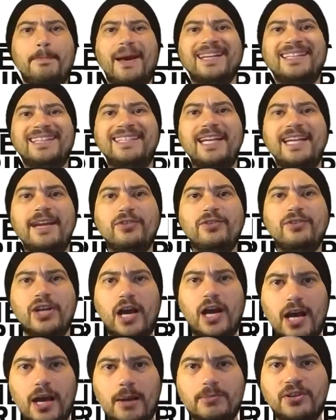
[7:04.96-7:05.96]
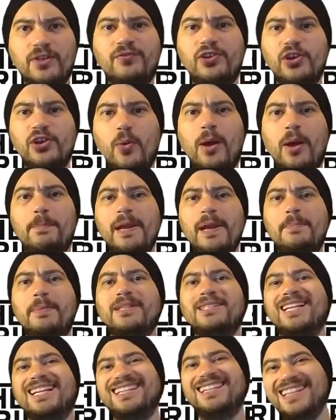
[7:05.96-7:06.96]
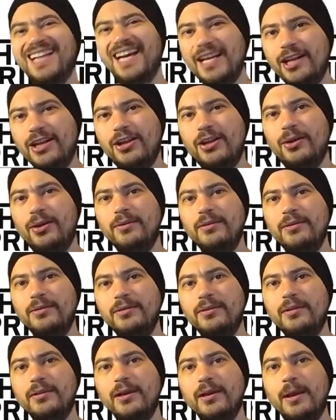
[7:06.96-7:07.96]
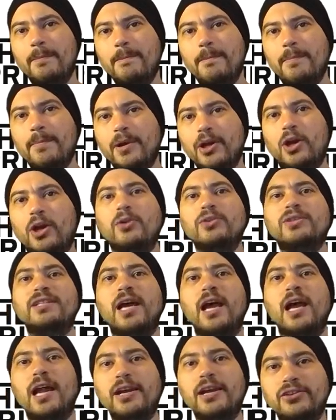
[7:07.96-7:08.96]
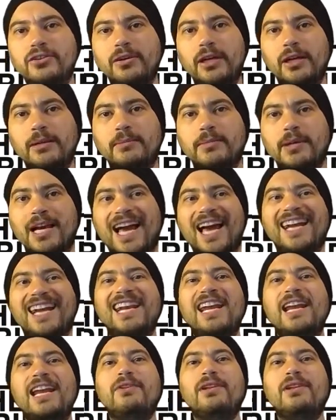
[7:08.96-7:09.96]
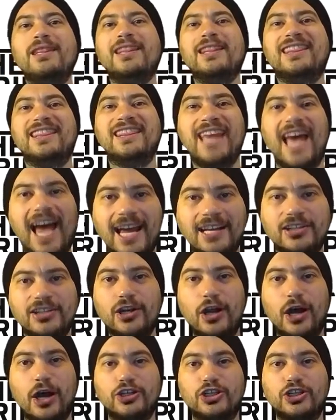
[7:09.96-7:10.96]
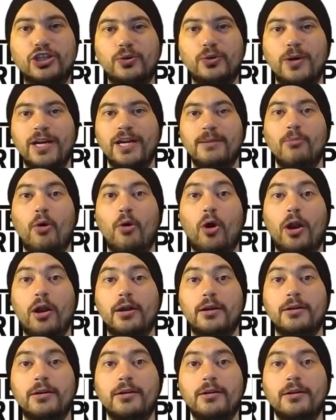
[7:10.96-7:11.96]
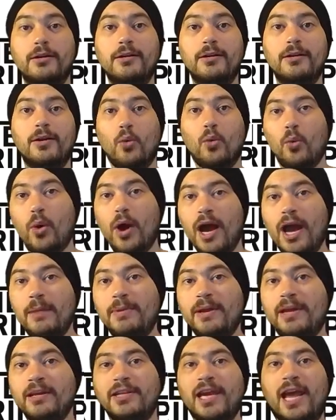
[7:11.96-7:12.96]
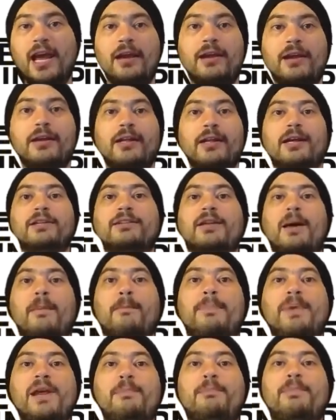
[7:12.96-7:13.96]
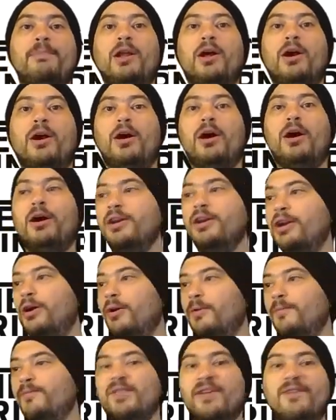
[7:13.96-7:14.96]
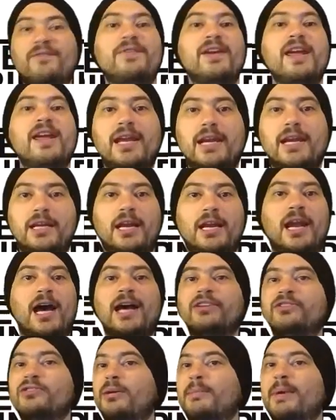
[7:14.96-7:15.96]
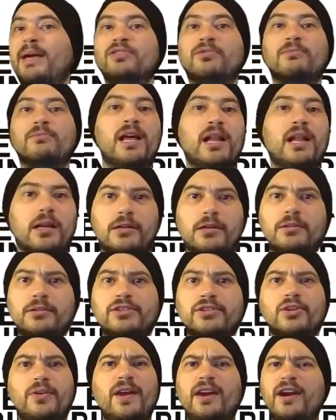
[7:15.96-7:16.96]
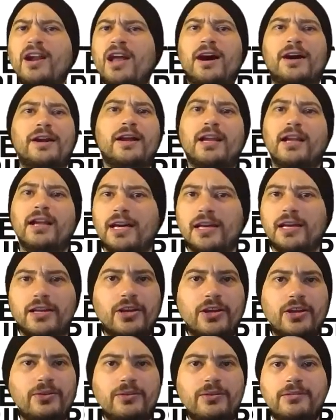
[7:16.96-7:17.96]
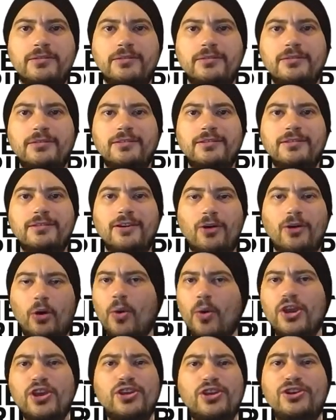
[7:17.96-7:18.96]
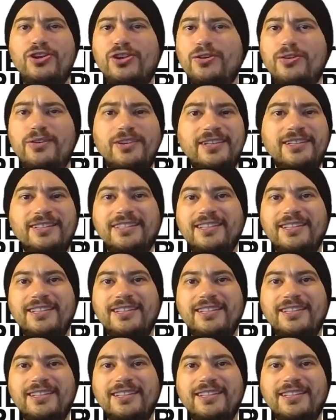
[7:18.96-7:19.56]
by Steve Jobs: if you want people to like you, go sell ice cream. And even that's not true anymore. Why? Because, hey, some people are, vegan and ice cream has milk, so they're not going to like you or what you do.